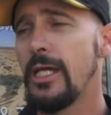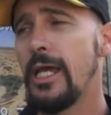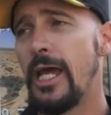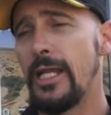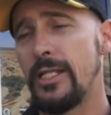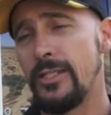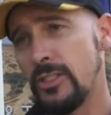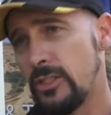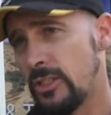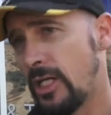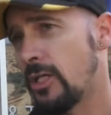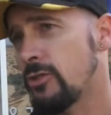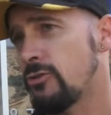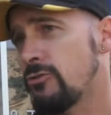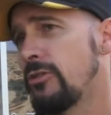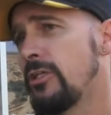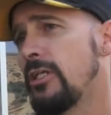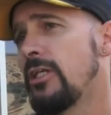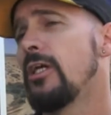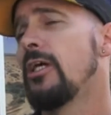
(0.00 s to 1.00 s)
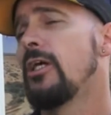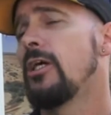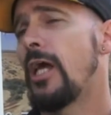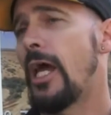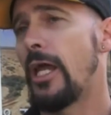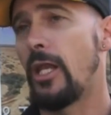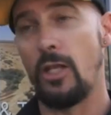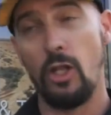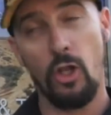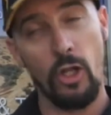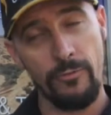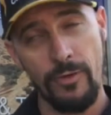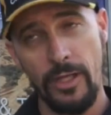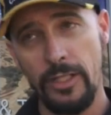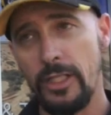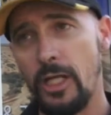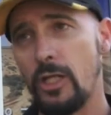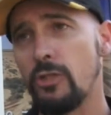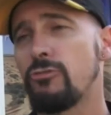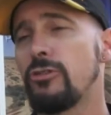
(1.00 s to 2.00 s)
And in this country and a lot of
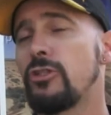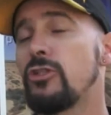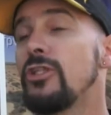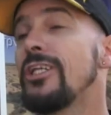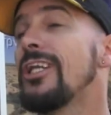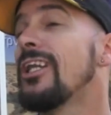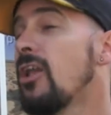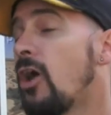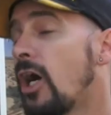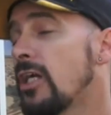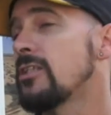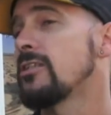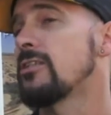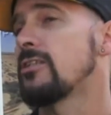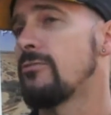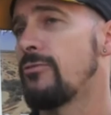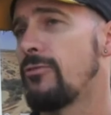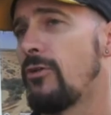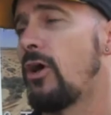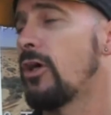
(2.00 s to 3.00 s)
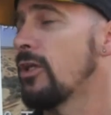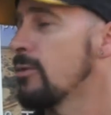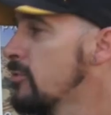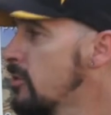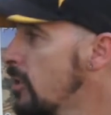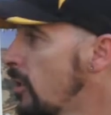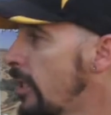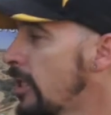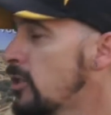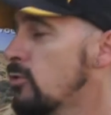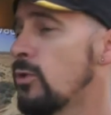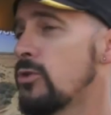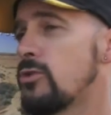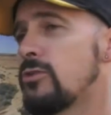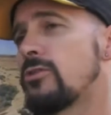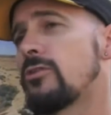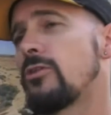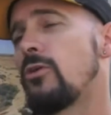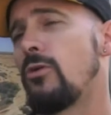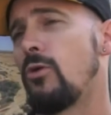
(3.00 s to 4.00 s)
other countries, you need a license to fly them. So that's
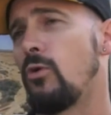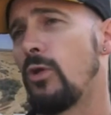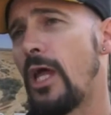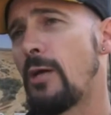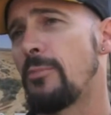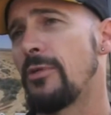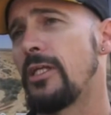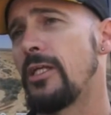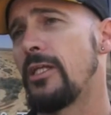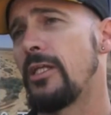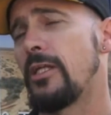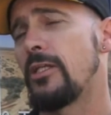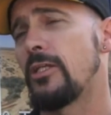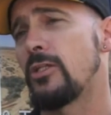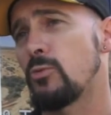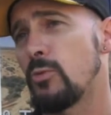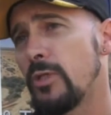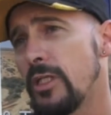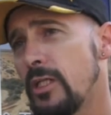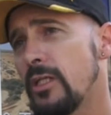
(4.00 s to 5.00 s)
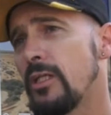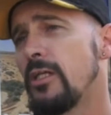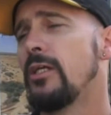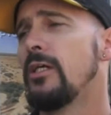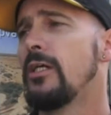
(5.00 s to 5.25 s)
what's all happening in here this week.